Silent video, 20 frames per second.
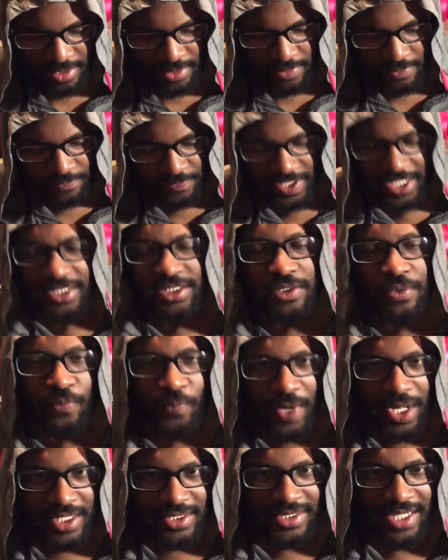This
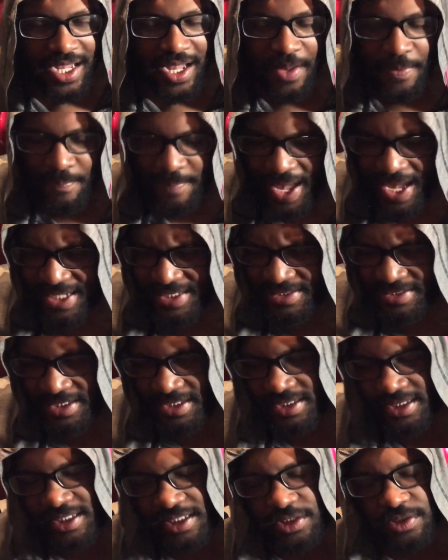was amazing.
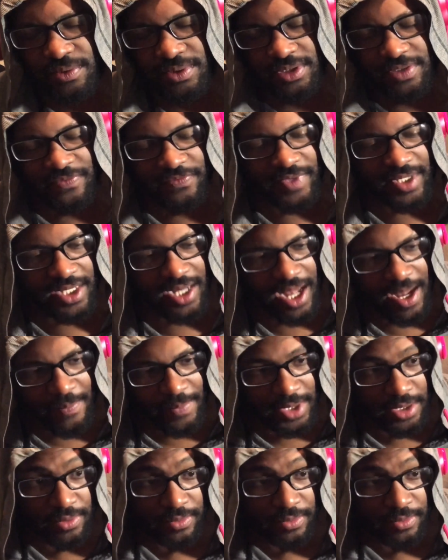This was phenomenal.